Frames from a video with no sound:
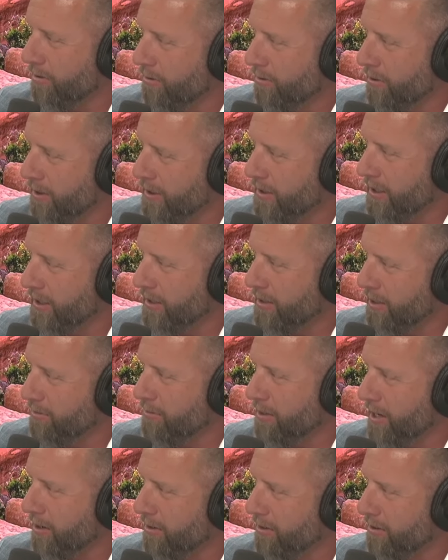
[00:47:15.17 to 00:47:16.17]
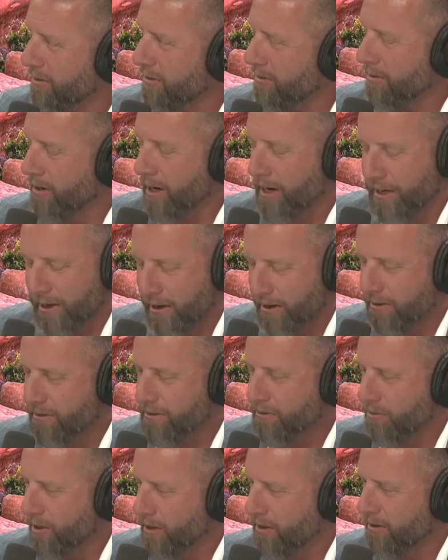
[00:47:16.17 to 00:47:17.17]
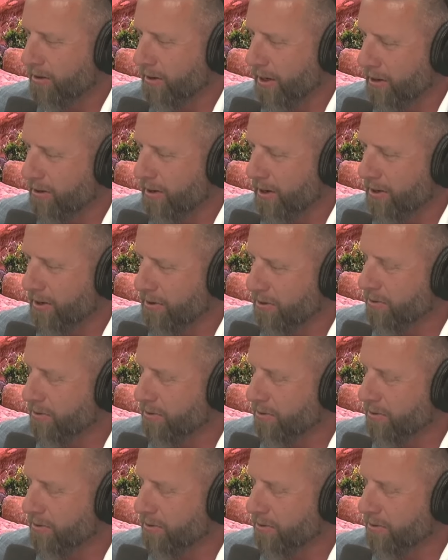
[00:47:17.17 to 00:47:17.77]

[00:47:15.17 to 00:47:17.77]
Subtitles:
that deep down you do. I care as well. I do